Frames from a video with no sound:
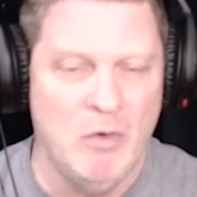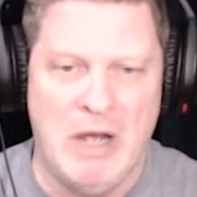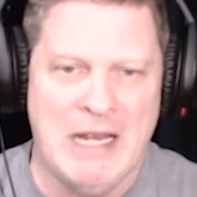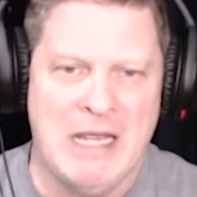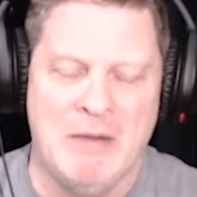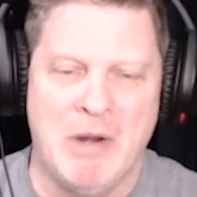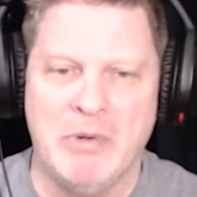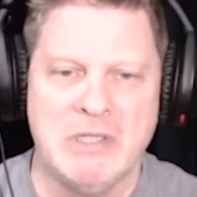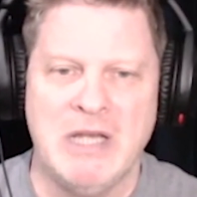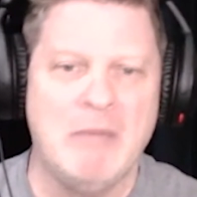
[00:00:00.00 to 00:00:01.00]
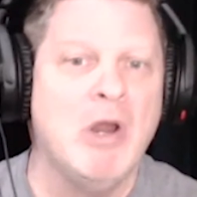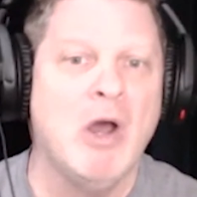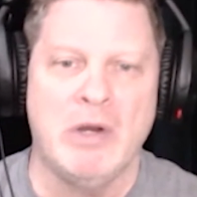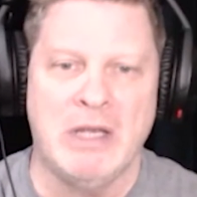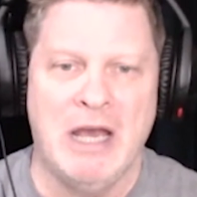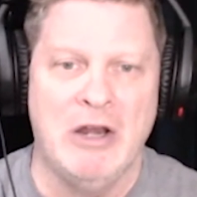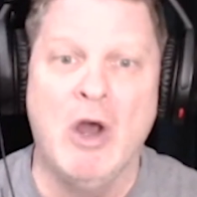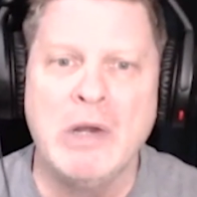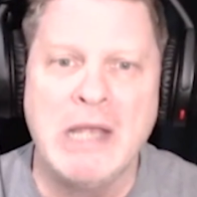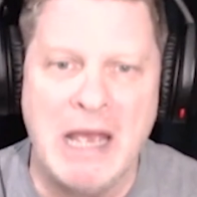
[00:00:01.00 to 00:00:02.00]
I can't remember his name. No one can. No
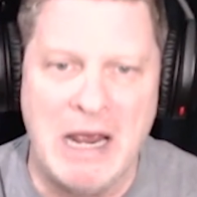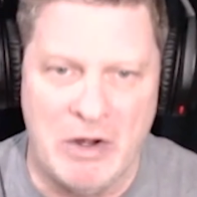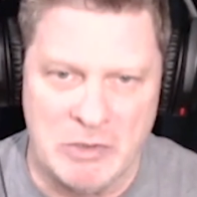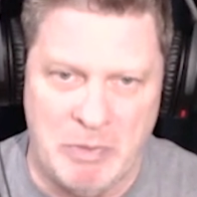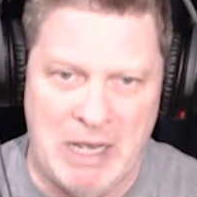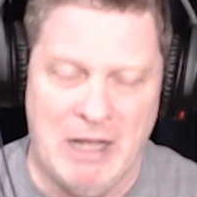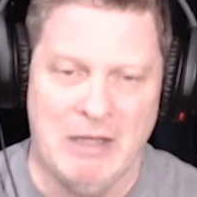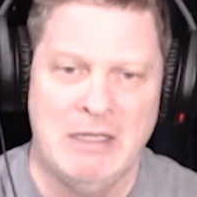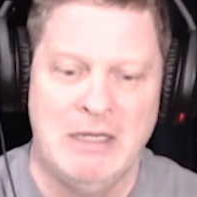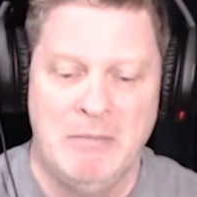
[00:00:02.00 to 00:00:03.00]
one cares, pal,